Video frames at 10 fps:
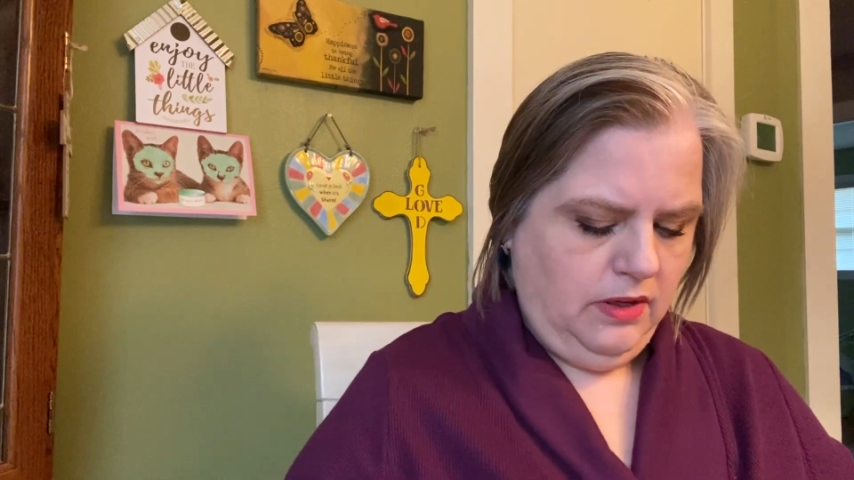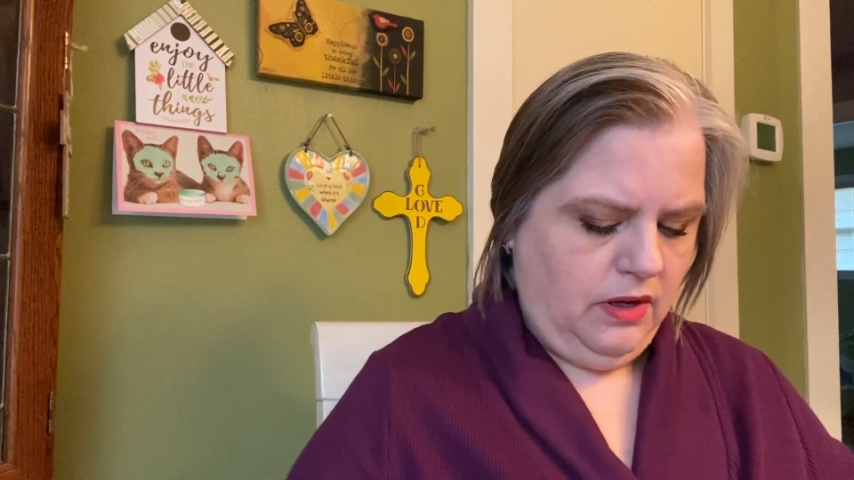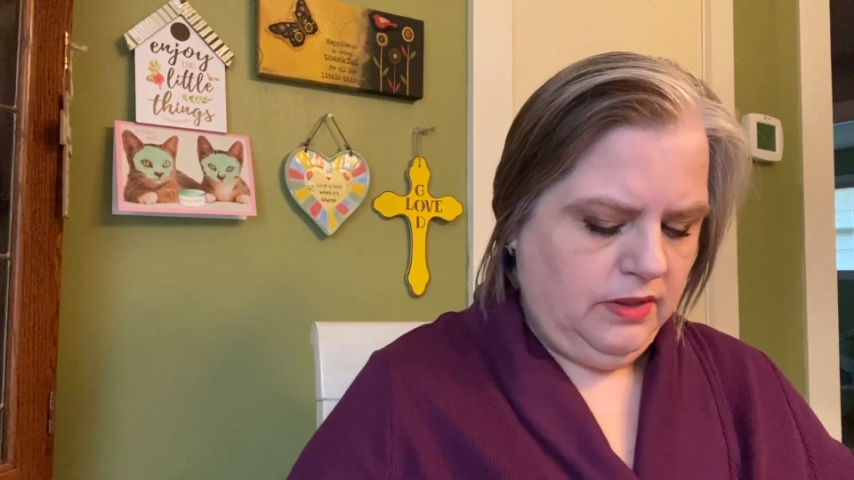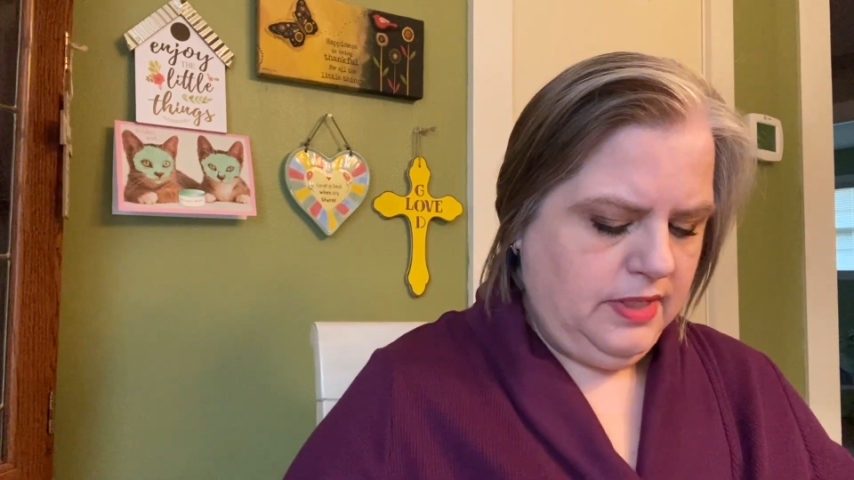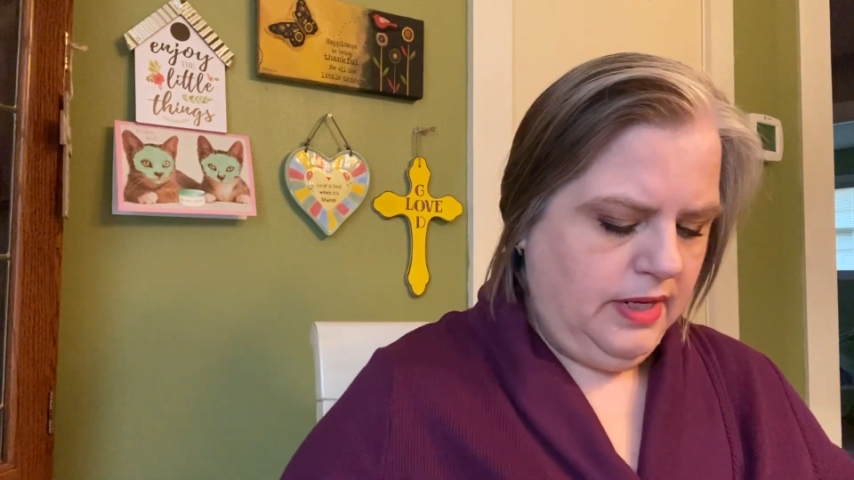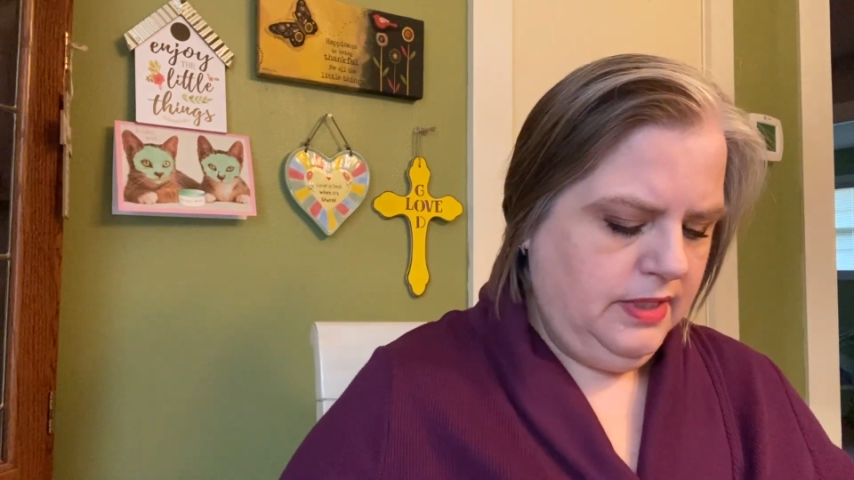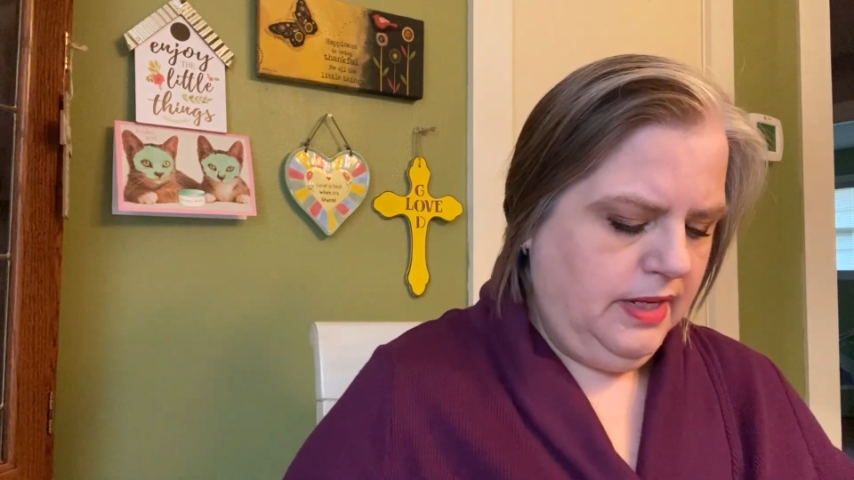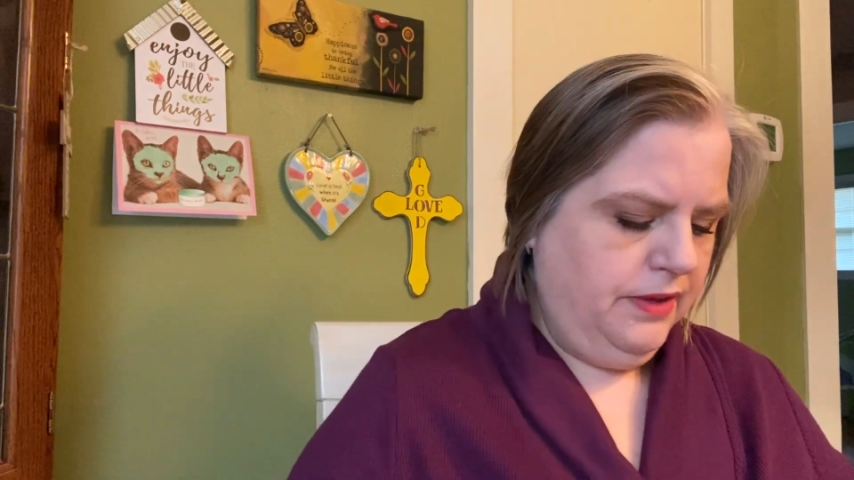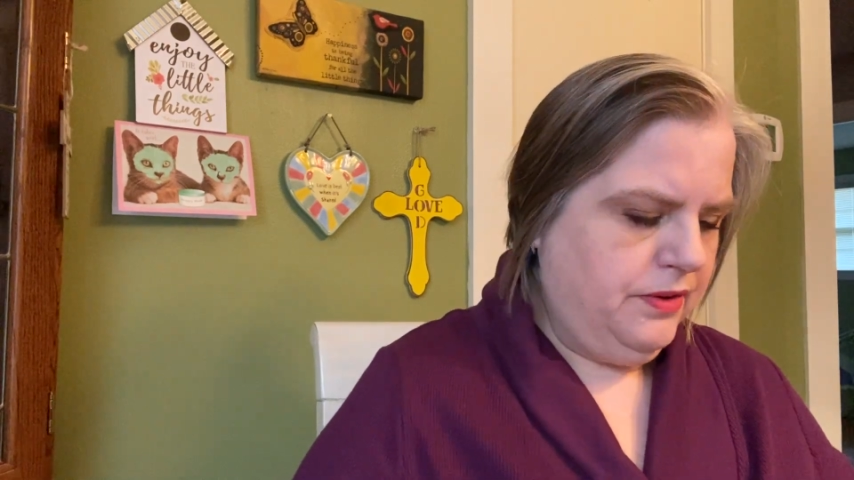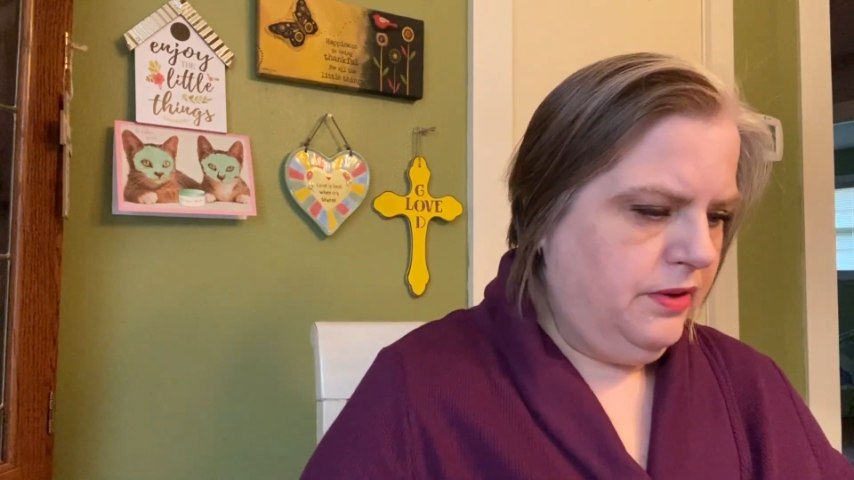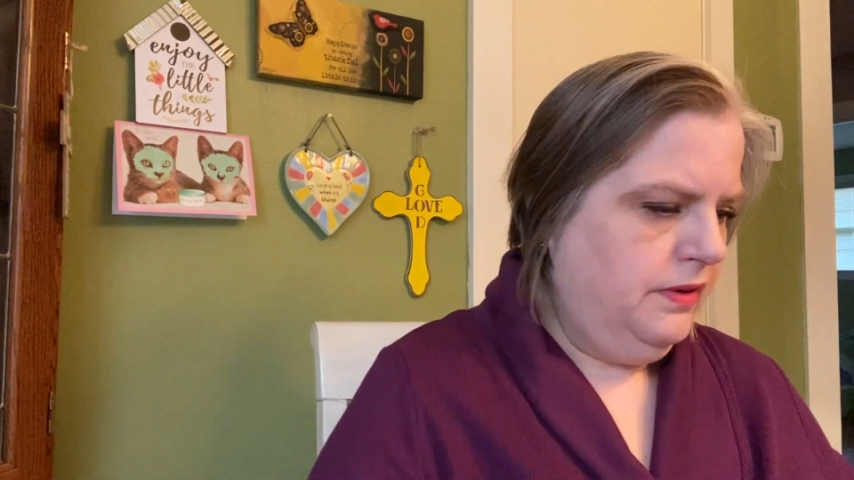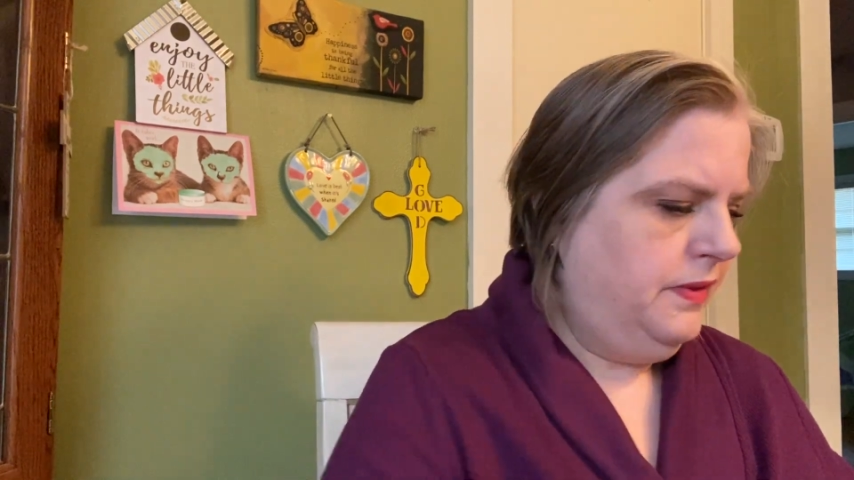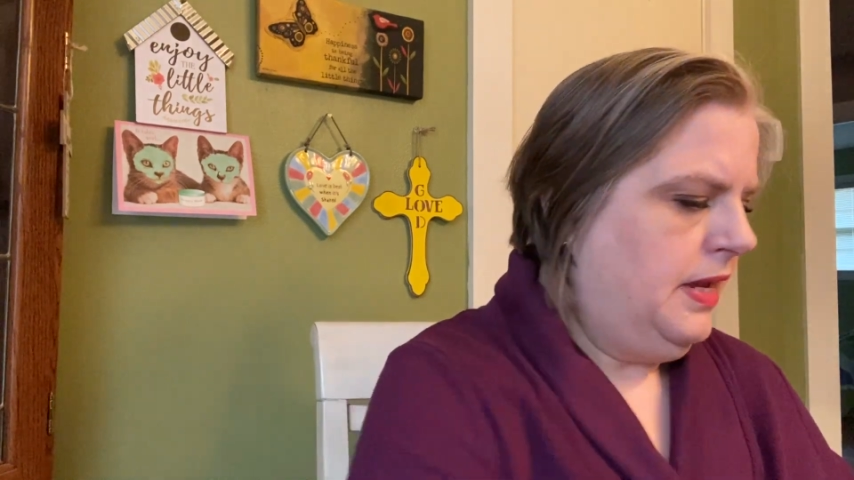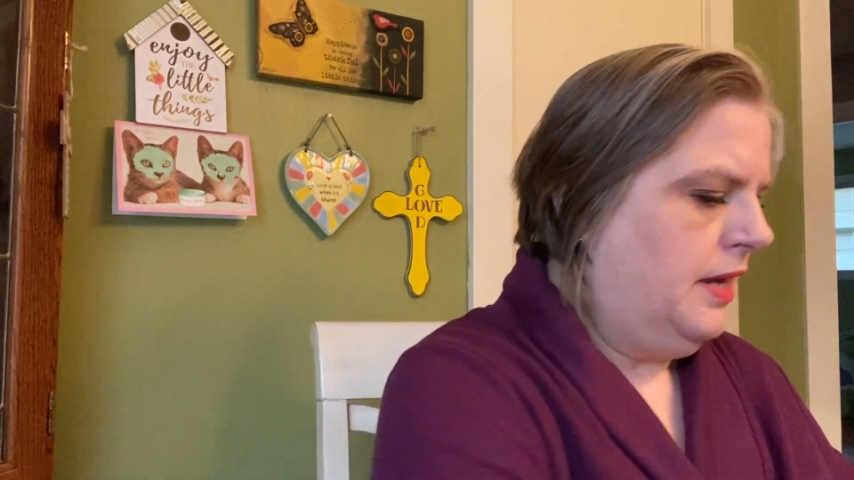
all tied together, the